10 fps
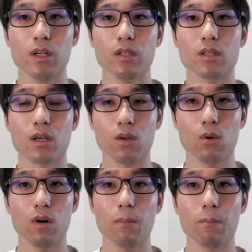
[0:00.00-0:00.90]
In our
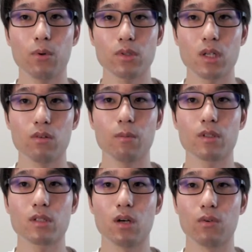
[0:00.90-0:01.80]
team, there are
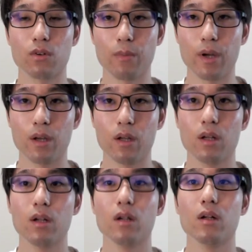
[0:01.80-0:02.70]
several engineers
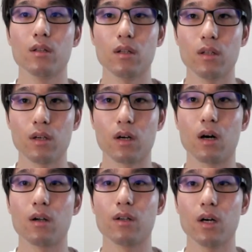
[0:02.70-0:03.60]
who know React very
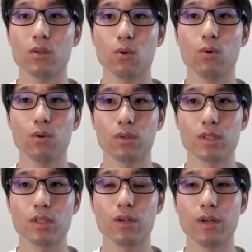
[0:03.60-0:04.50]
well, including Mr.
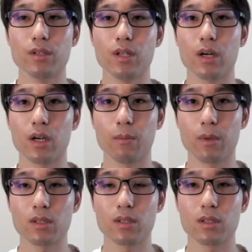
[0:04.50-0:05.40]
Uematsu,
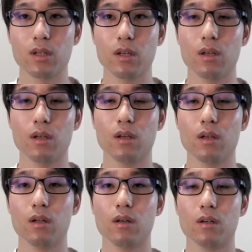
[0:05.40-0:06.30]
who made a
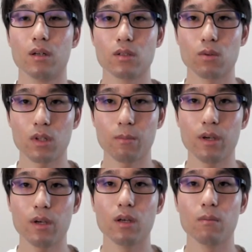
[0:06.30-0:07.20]
presentation earlier.
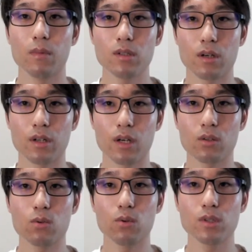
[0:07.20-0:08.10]
For this
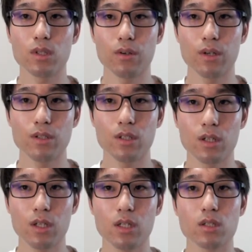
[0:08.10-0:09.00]
reason, I'm
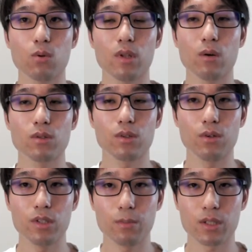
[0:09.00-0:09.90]
sure to consult
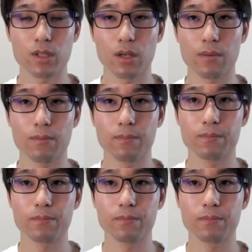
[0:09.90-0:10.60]
with an engineer who